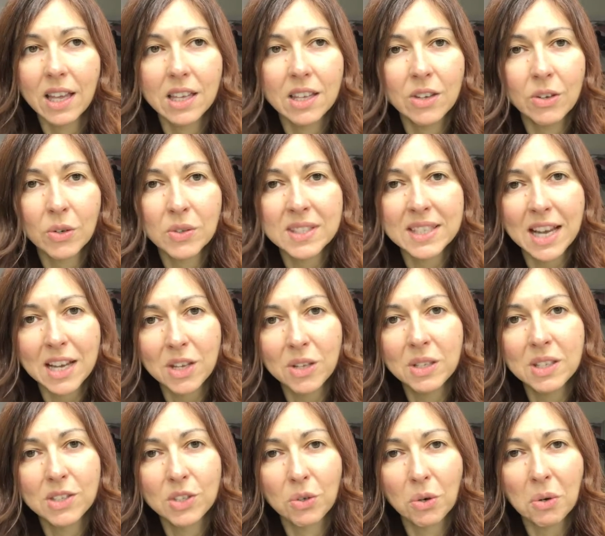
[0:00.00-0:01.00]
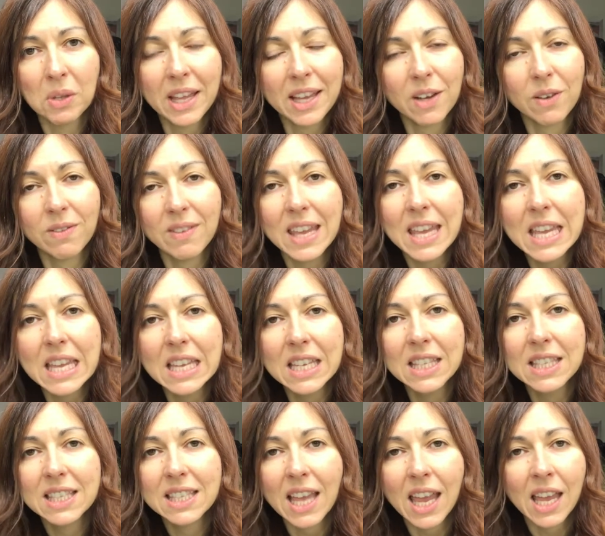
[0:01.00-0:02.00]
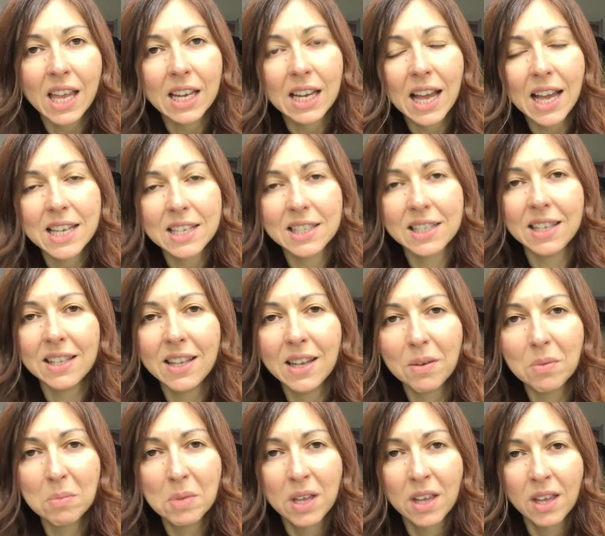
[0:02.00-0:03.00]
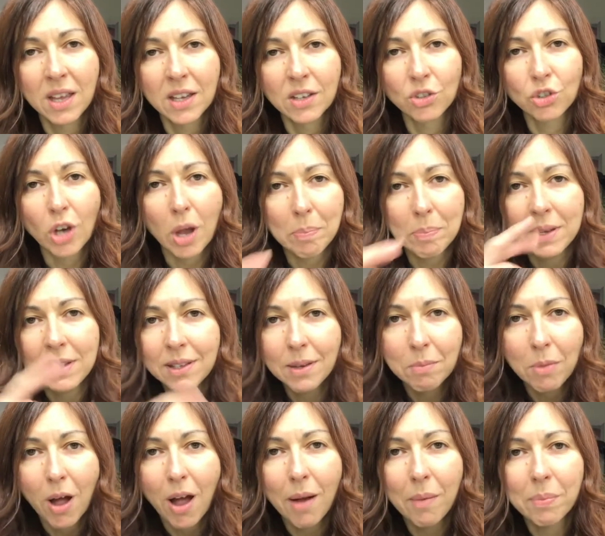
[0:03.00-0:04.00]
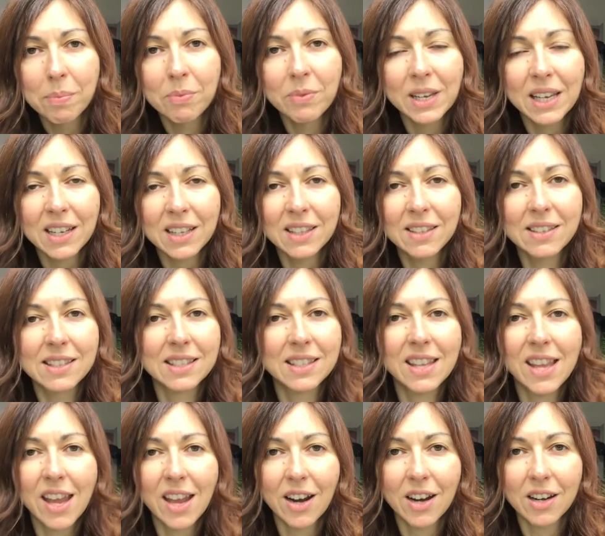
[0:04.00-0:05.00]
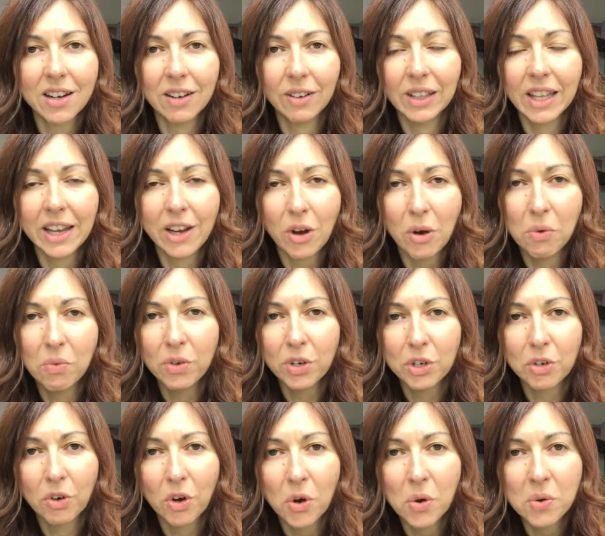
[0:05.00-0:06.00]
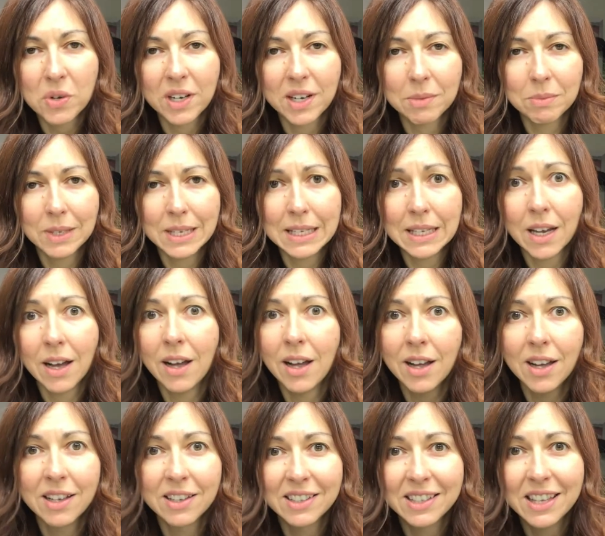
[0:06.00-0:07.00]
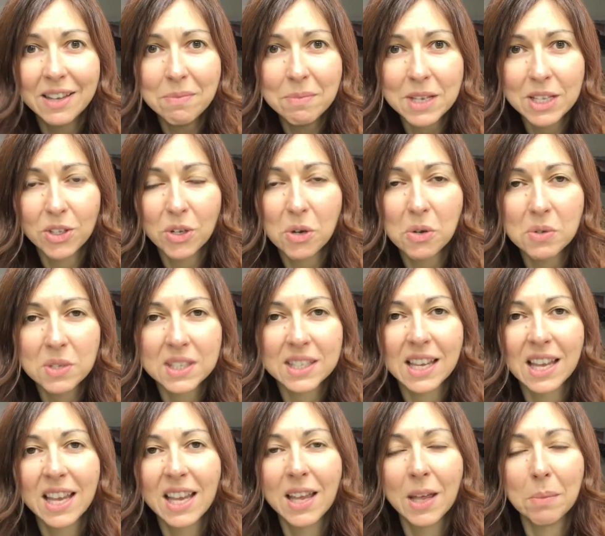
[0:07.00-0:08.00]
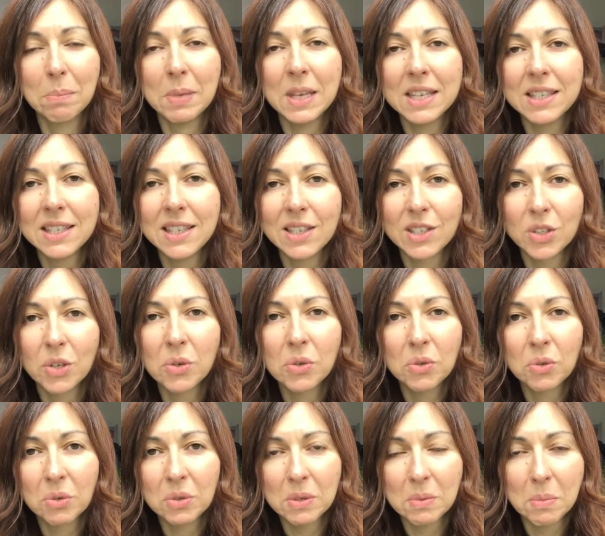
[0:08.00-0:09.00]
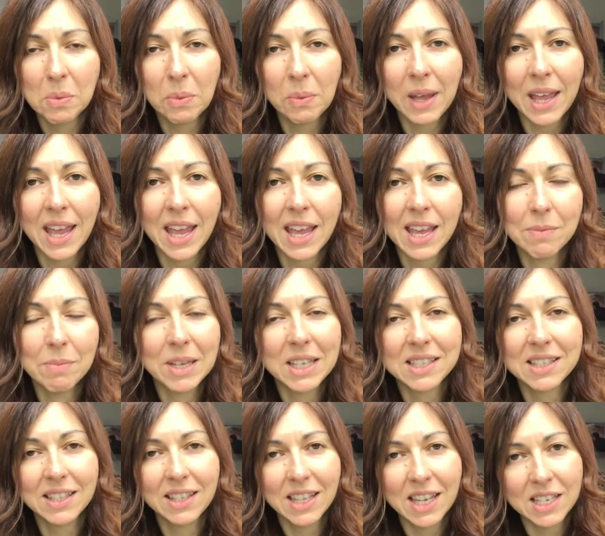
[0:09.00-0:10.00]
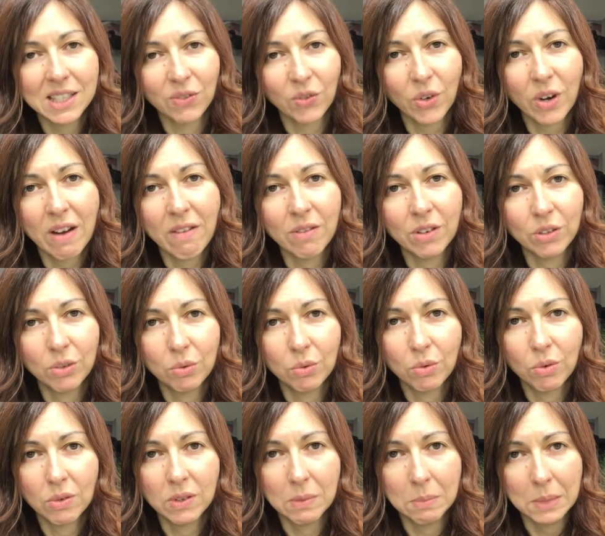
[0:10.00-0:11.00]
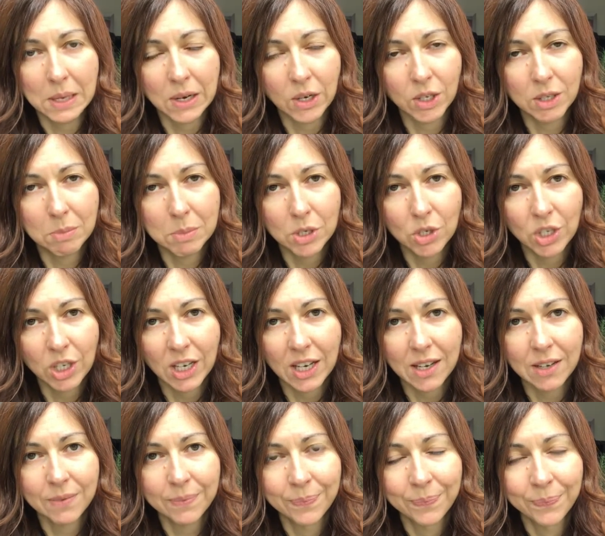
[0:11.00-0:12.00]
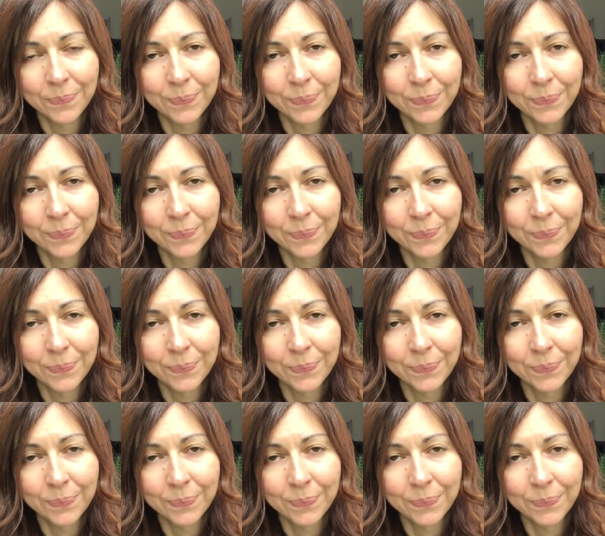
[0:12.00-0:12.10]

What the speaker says: you know, succulents grow like weeds, and I see them chopping them up because they're like overgrown, and I'm thinking, oh, give me those pieces, don't throw them away, because it takes forever to grow them here in Michigan.